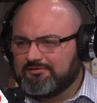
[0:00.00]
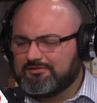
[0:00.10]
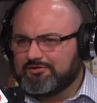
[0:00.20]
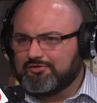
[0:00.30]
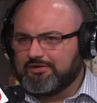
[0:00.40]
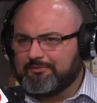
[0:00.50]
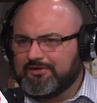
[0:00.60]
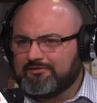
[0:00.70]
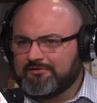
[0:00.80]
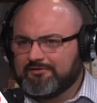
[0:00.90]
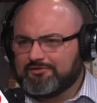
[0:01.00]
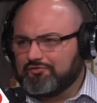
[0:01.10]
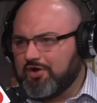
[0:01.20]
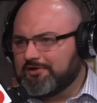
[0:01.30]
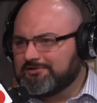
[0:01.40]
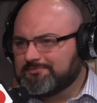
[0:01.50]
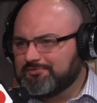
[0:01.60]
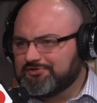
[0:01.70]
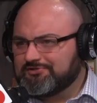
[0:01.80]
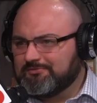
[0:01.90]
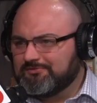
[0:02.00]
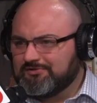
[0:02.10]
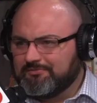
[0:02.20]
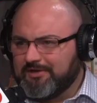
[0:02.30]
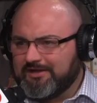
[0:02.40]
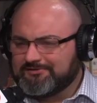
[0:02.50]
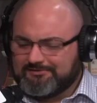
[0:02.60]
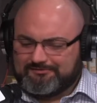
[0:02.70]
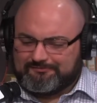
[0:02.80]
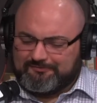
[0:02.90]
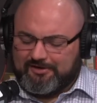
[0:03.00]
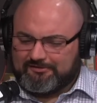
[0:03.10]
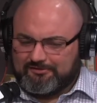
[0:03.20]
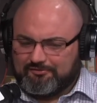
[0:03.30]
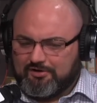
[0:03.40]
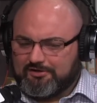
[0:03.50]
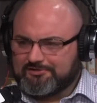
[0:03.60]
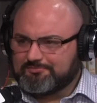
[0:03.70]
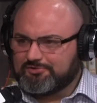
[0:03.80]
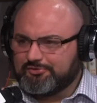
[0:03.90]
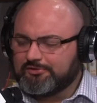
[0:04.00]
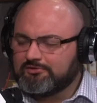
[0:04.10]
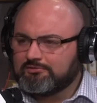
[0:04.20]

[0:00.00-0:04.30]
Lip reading: The Rockets pushed them to the max, and frankly, the Rockets blew it.